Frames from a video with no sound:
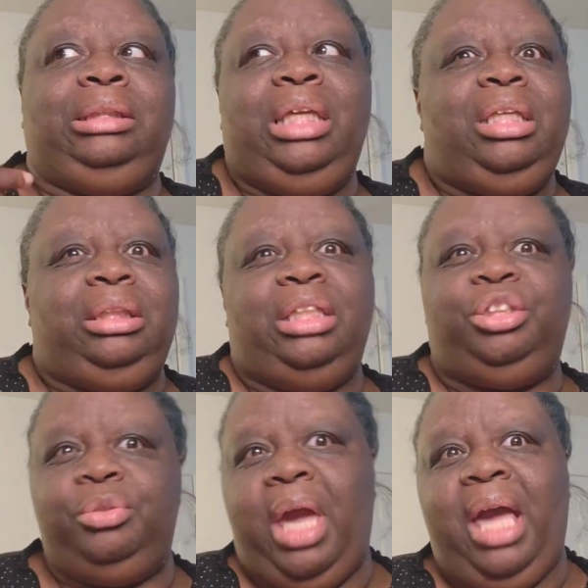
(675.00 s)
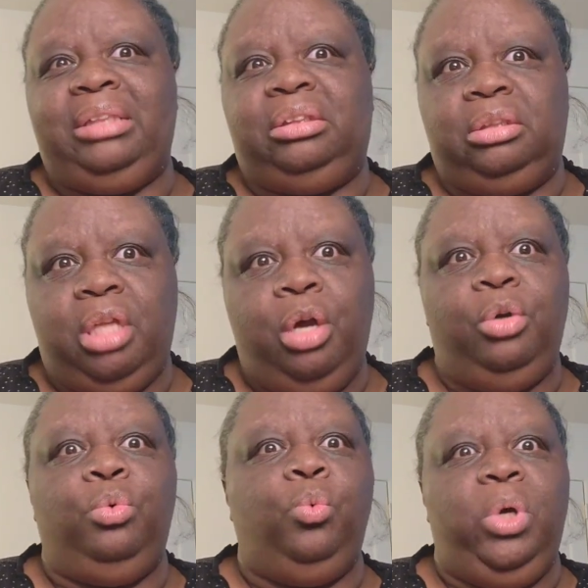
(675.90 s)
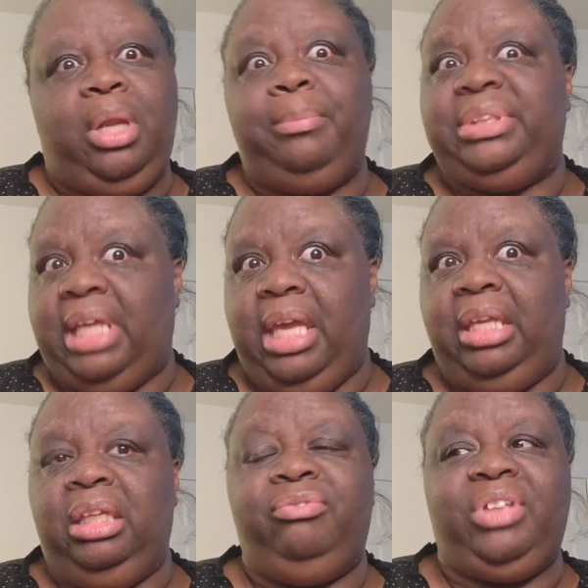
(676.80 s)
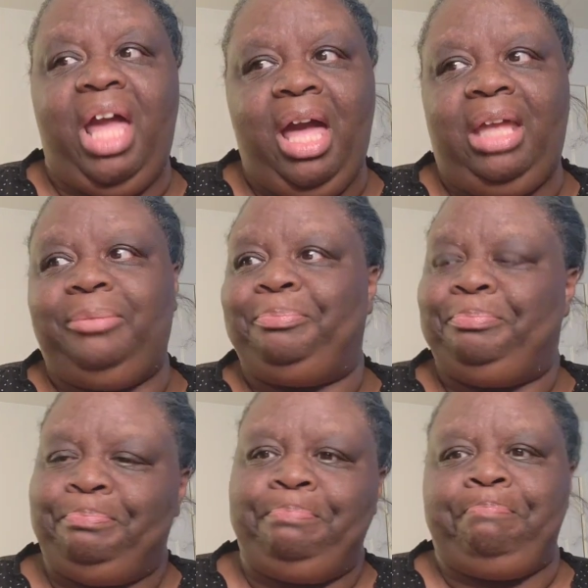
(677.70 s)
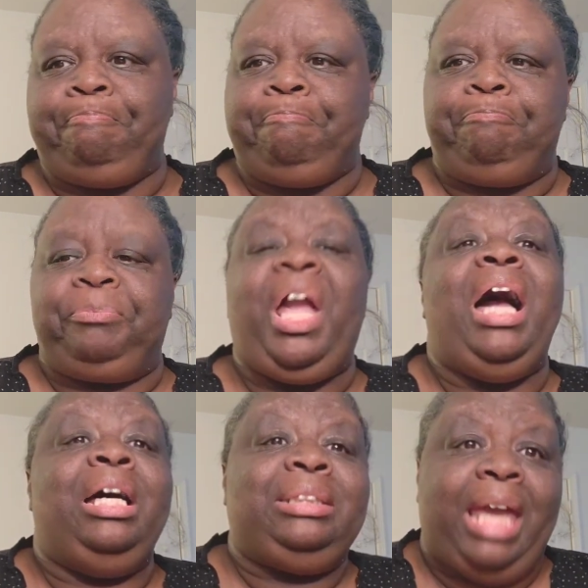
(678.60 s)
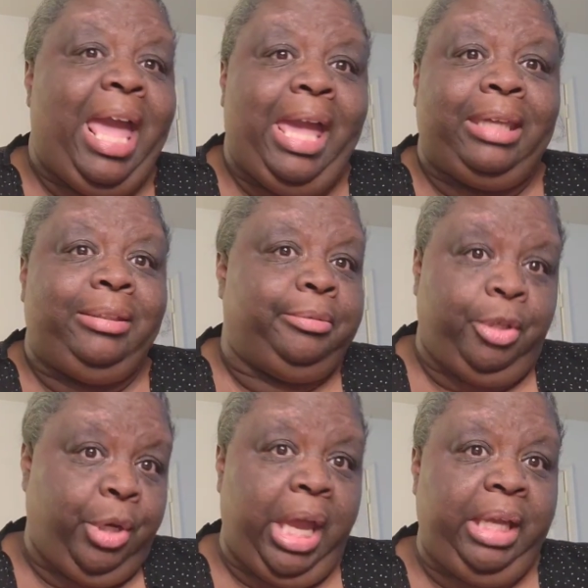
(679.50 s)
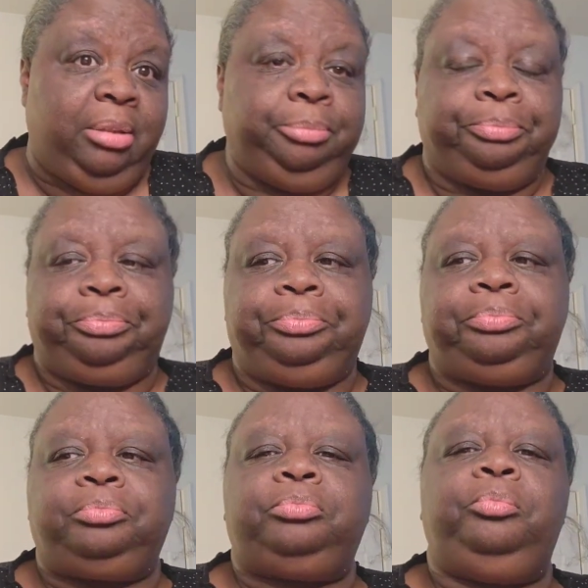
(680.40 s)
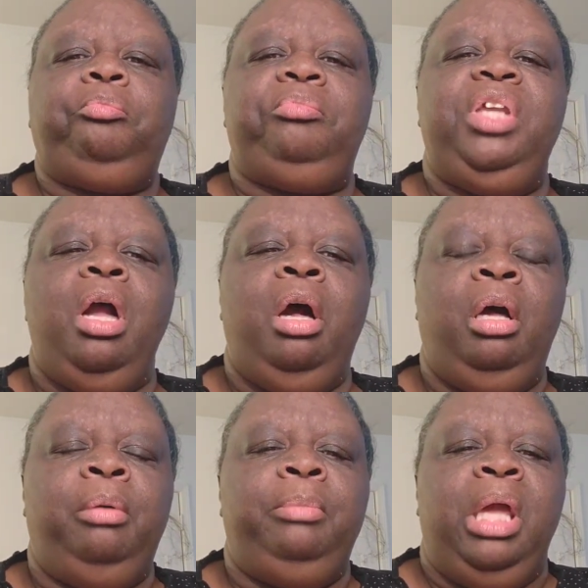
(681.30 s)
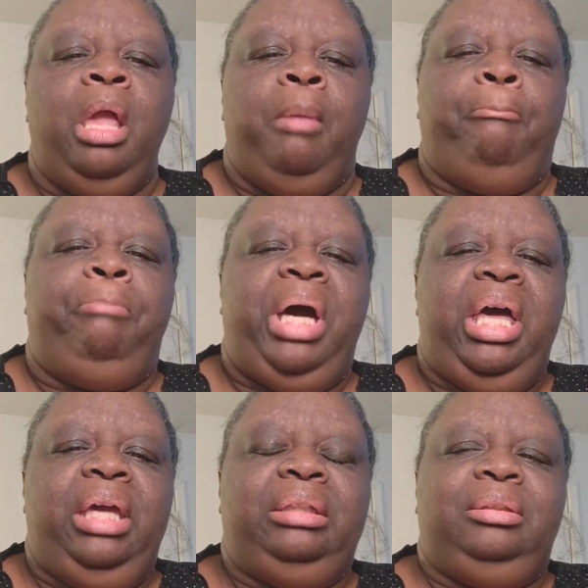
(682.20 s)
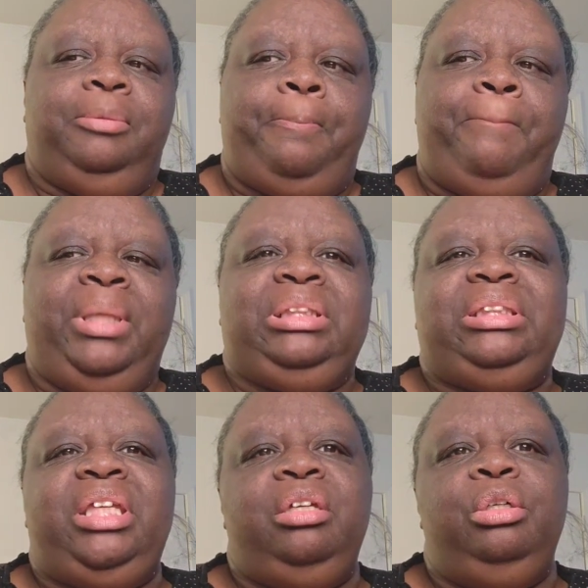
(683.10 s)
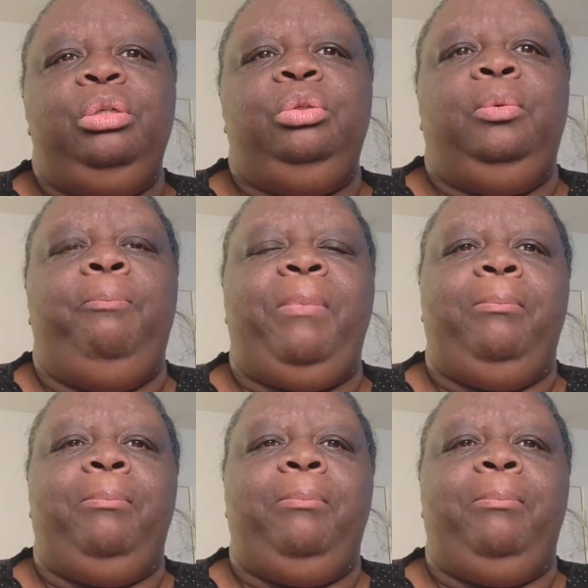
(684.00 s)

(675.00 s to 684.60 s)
think that you guys know what I'm saying. If not, attack, okay? But it's still